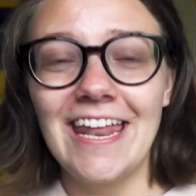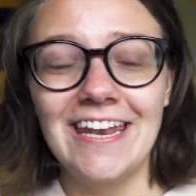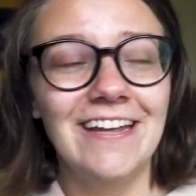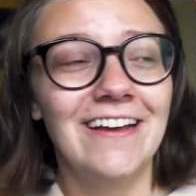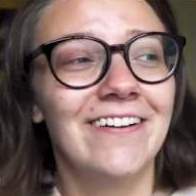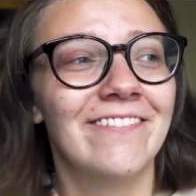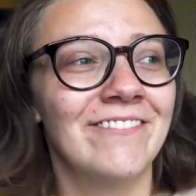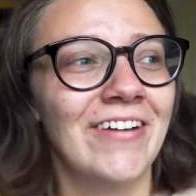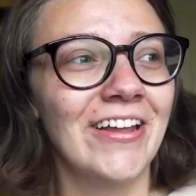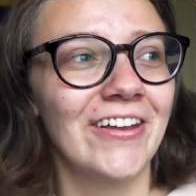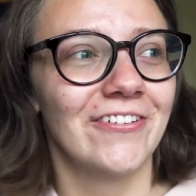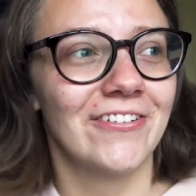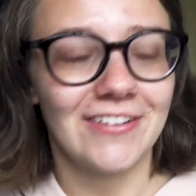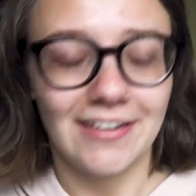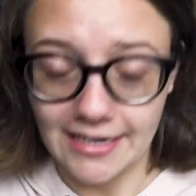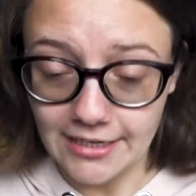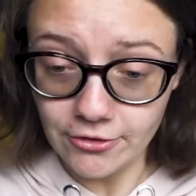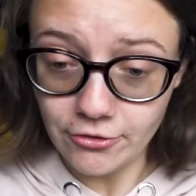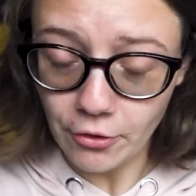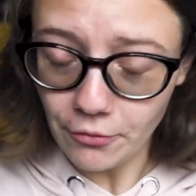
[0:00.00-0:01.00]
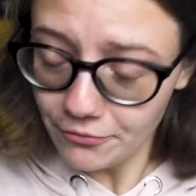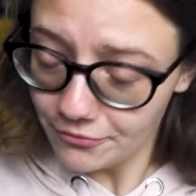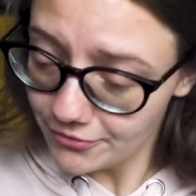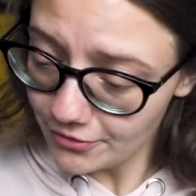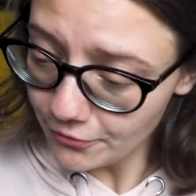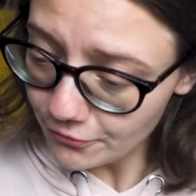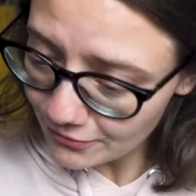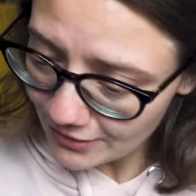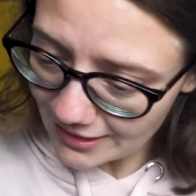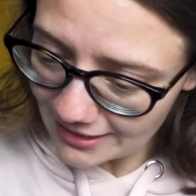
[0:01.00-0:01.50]
and her mother was like, don't,
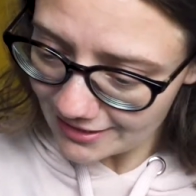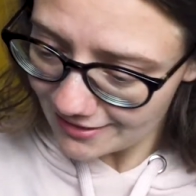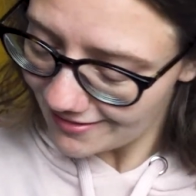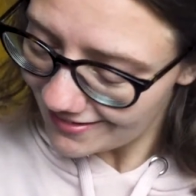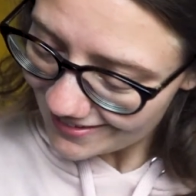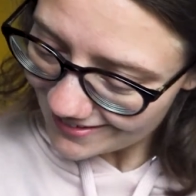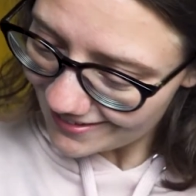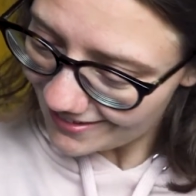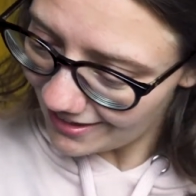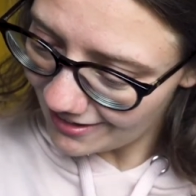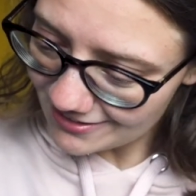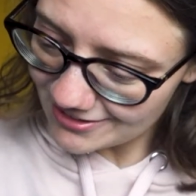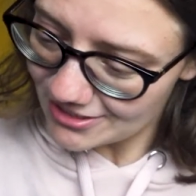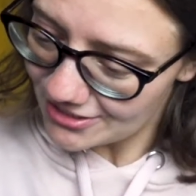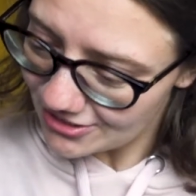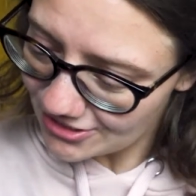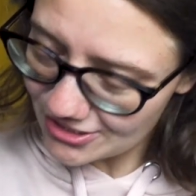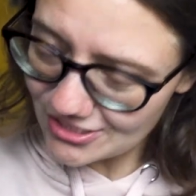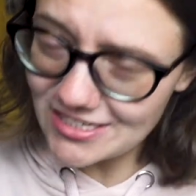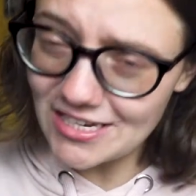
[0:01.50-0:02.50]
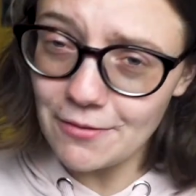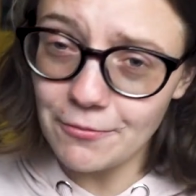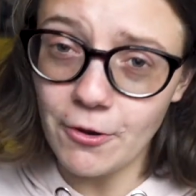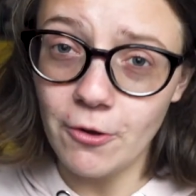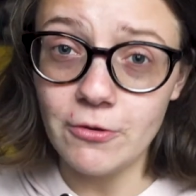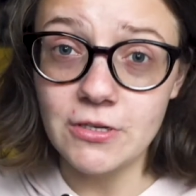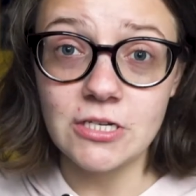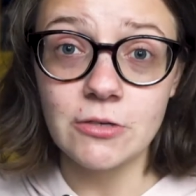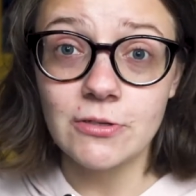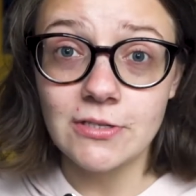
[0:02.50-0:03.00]
don't, like, just keep
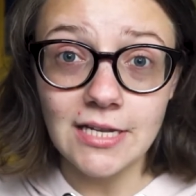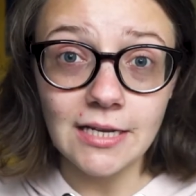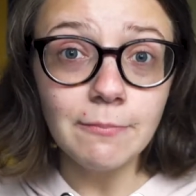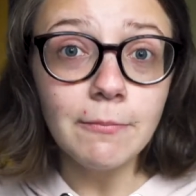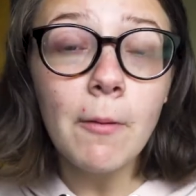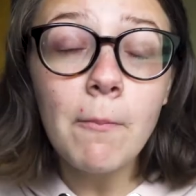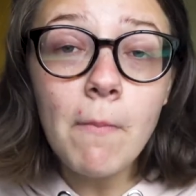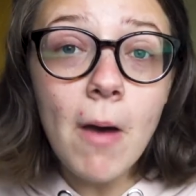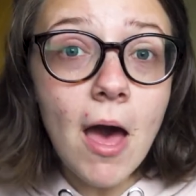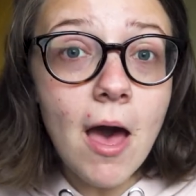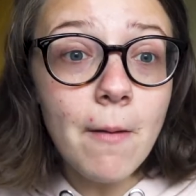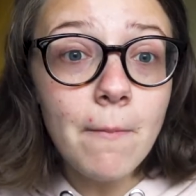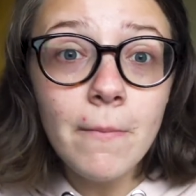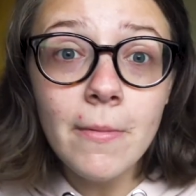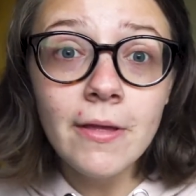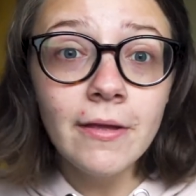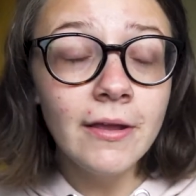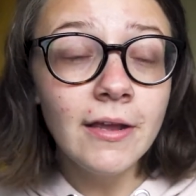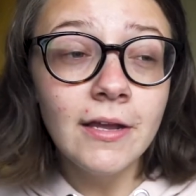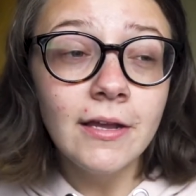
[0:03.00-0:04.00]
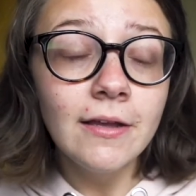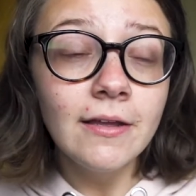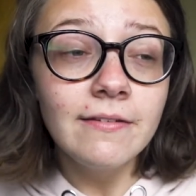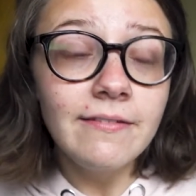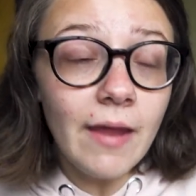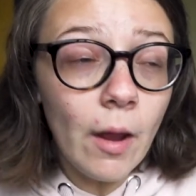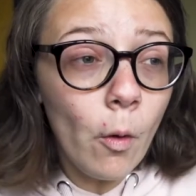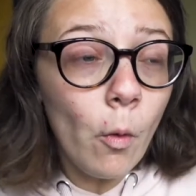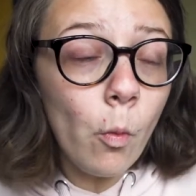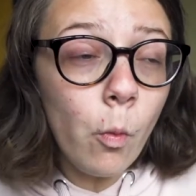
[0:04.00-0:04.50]
going. She was like, but mom,
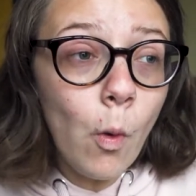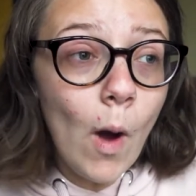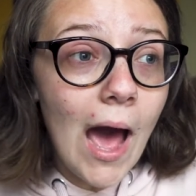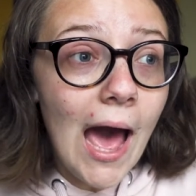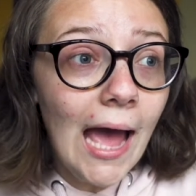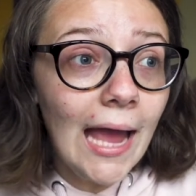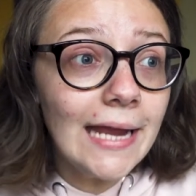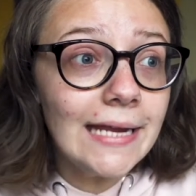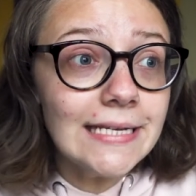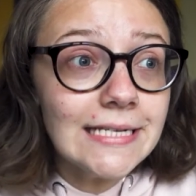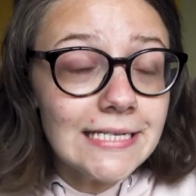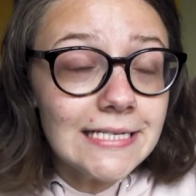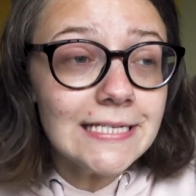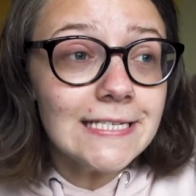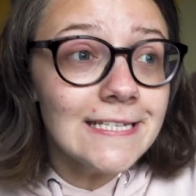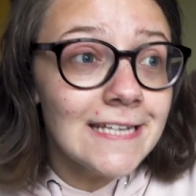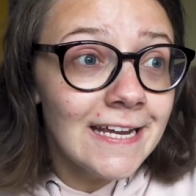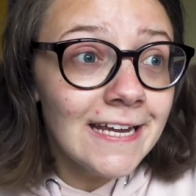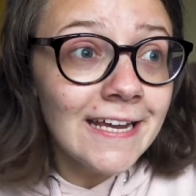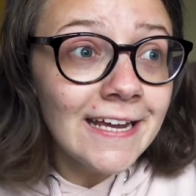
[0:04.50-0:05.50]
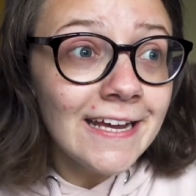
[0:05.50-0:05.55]
they're white.